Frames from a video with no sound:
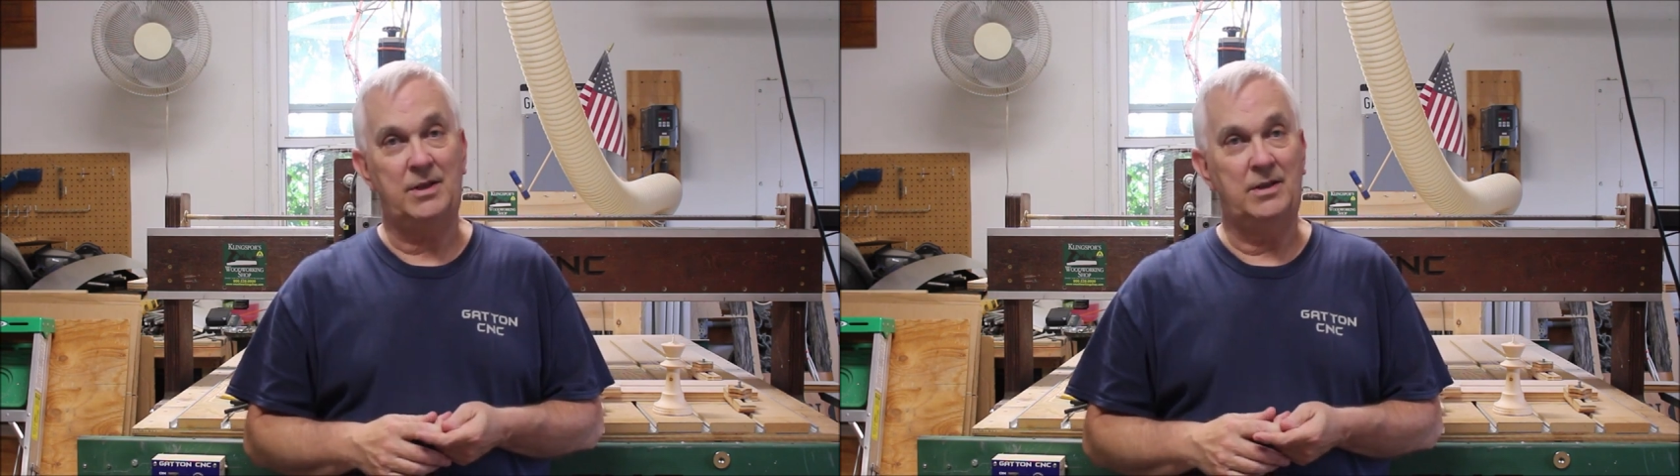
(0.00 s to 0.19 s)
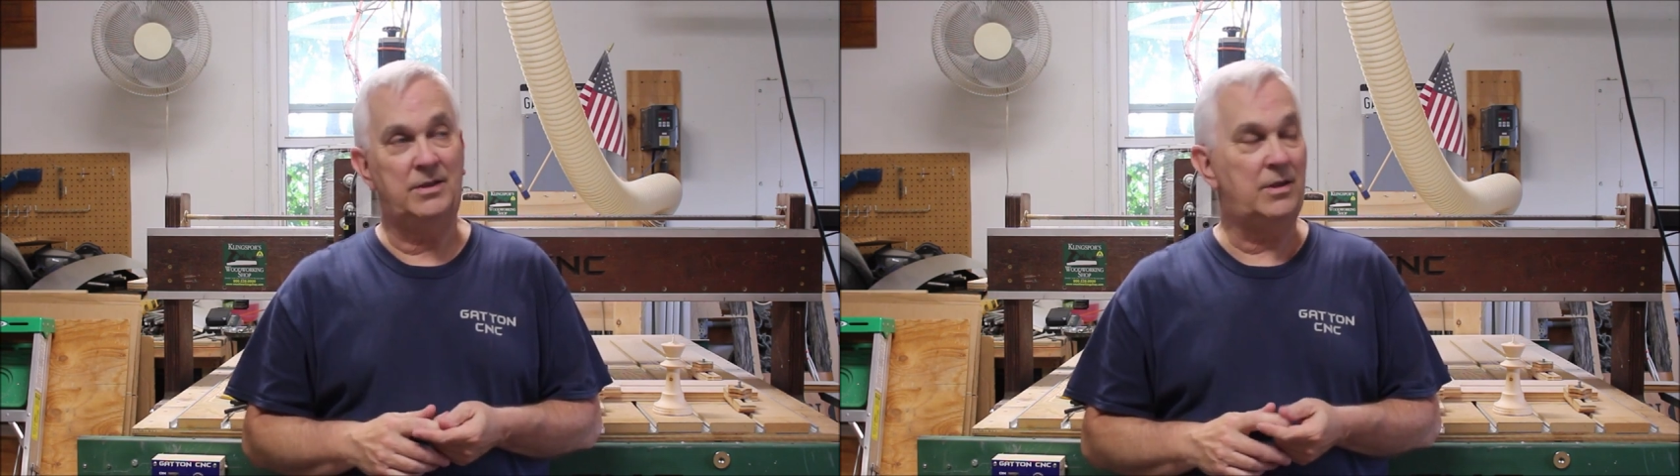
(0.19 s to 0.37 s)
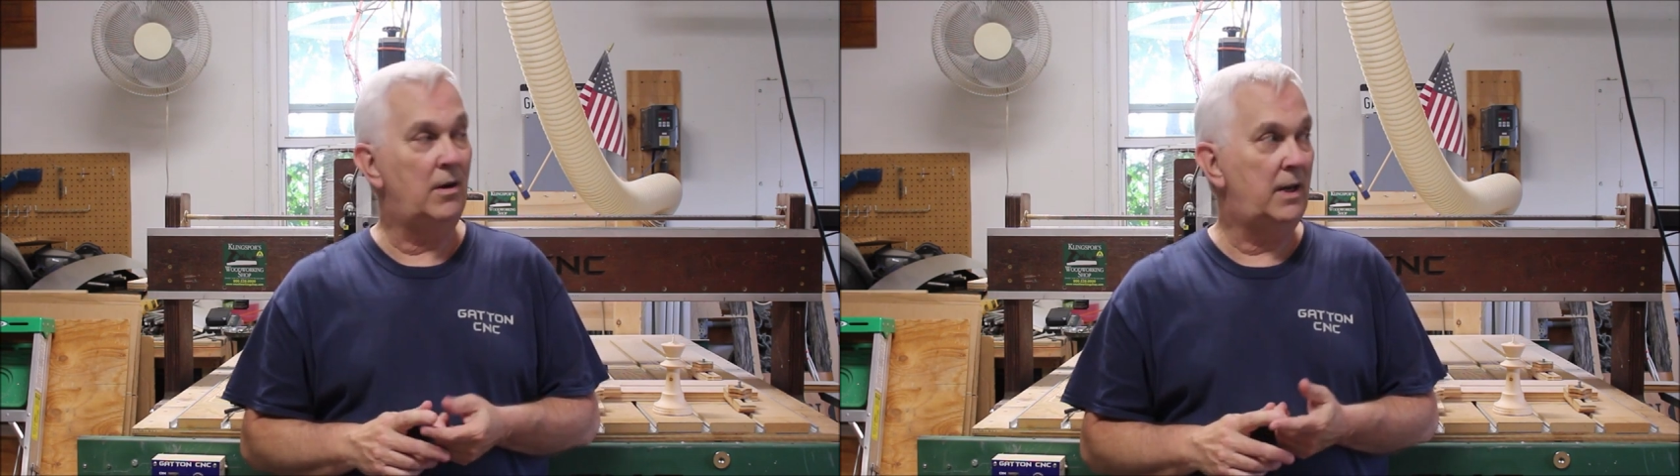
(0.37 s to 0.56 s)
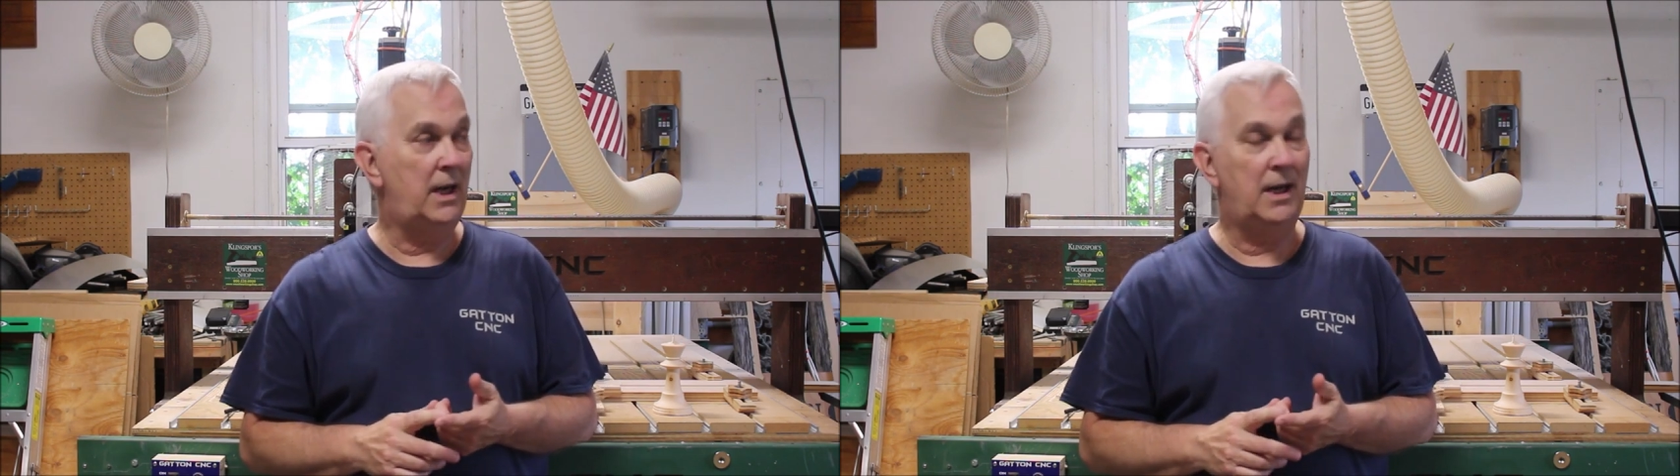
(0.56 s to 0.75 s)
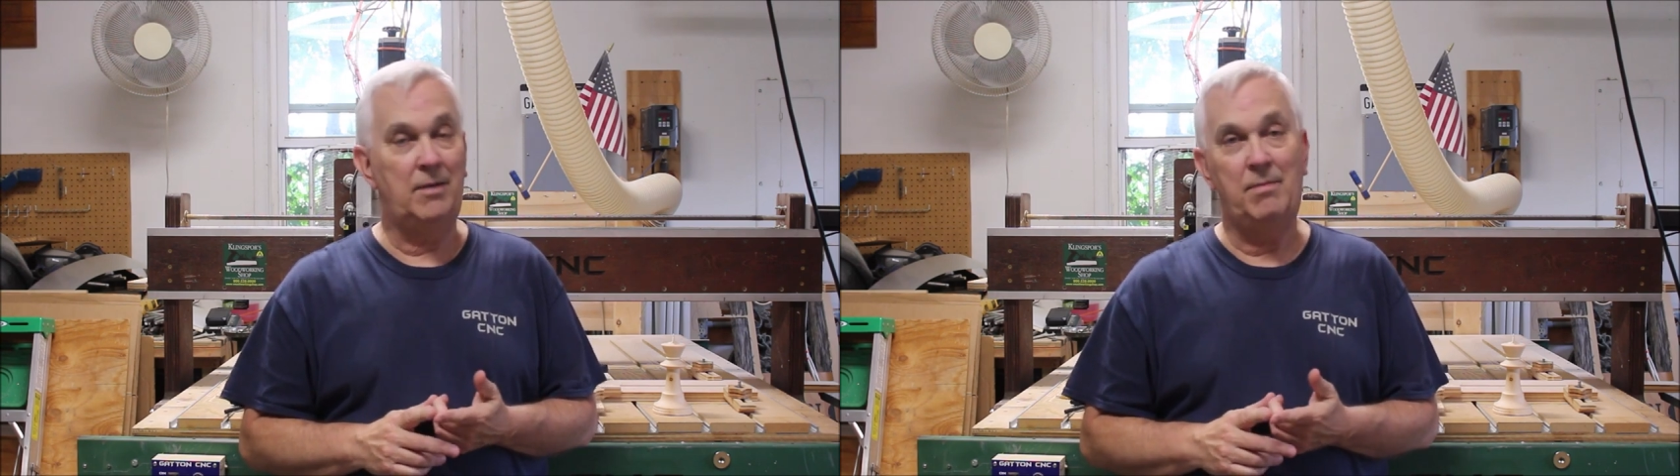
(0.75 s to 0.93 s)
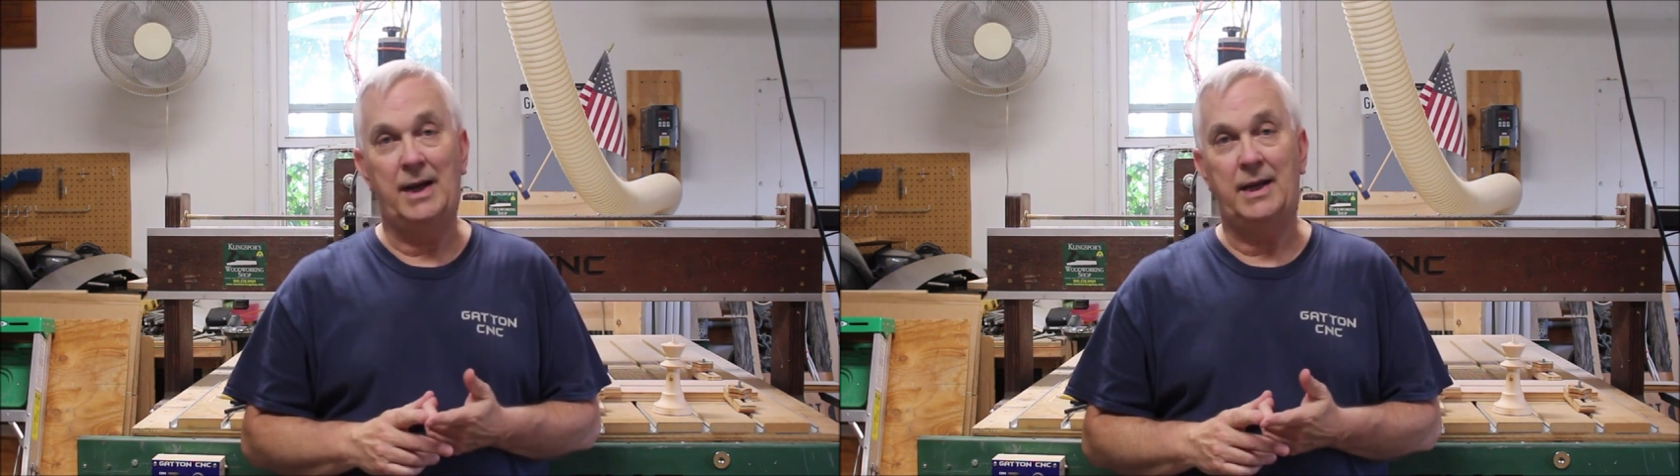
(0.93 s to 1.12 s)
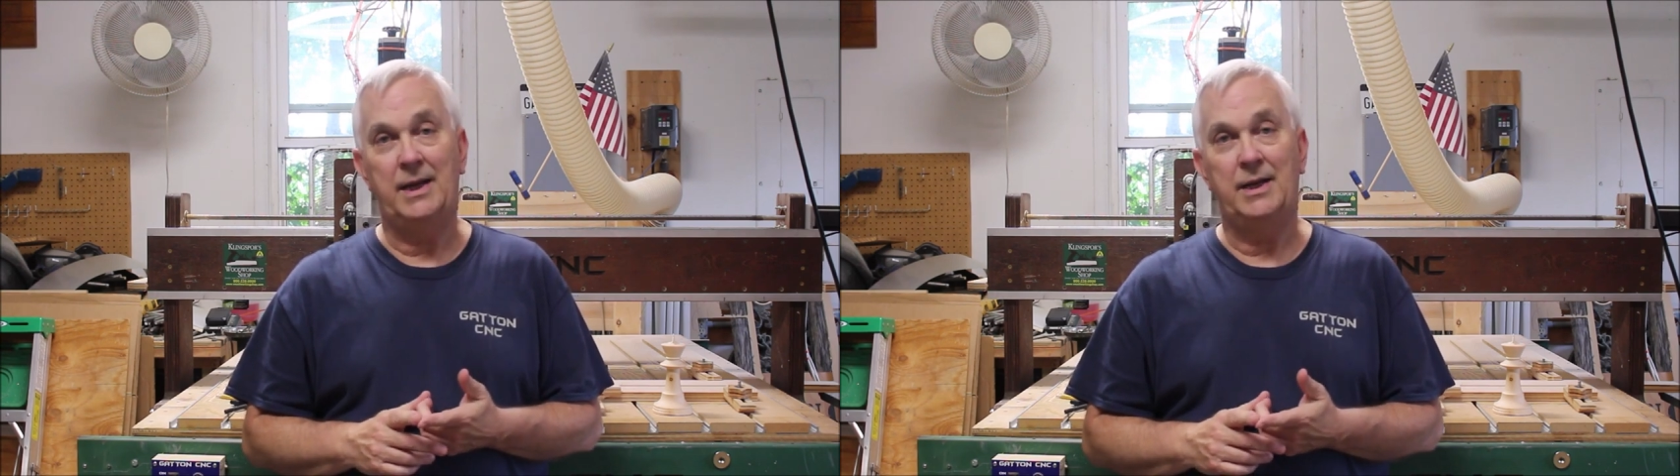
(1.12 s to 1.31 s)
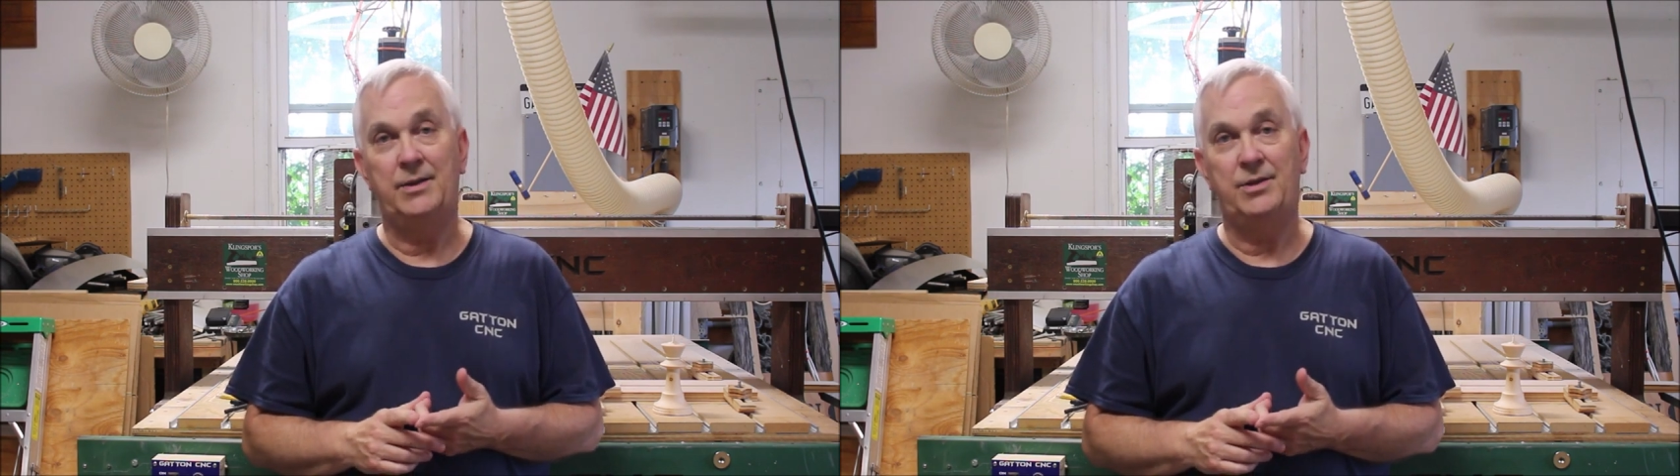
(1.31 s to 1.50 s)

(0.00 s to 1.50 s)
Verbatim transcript: going to start kicking back in